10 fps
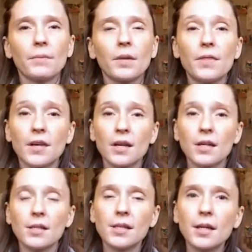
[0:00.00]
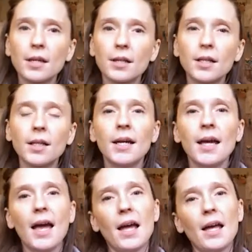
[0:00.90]
the skill
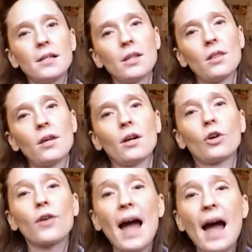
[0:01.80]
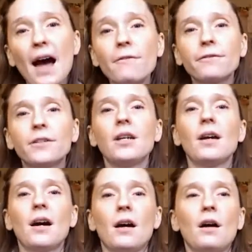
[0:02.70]
and the craft
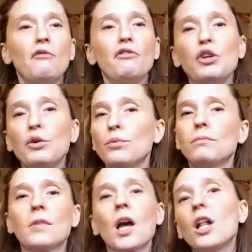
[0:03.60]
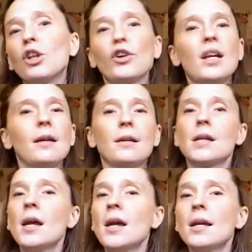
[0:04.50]
of, coloring and
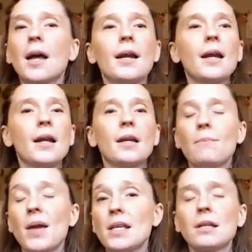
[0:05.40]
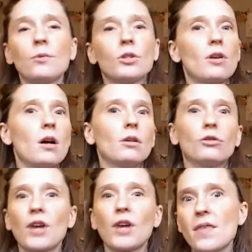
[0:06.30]
cutting and pasting, which are all
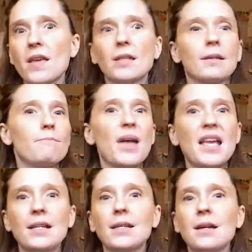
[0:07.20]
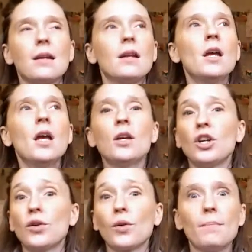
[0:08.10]
great things, and painting
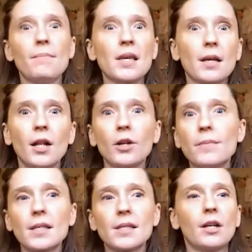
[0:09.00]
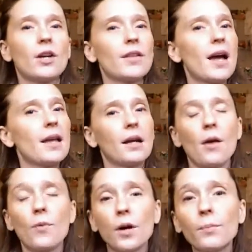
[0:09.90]
and color mixing and all that. And
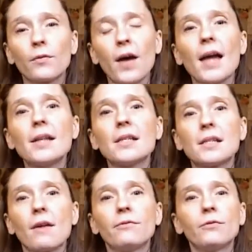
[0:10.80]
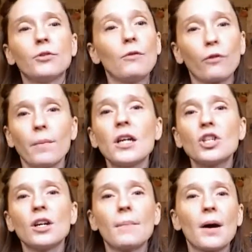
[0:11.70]
I will provide
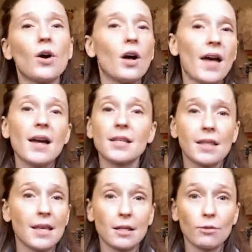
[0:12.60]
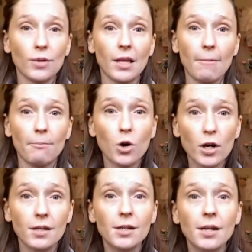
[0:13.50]
information about all that because I think it's really important.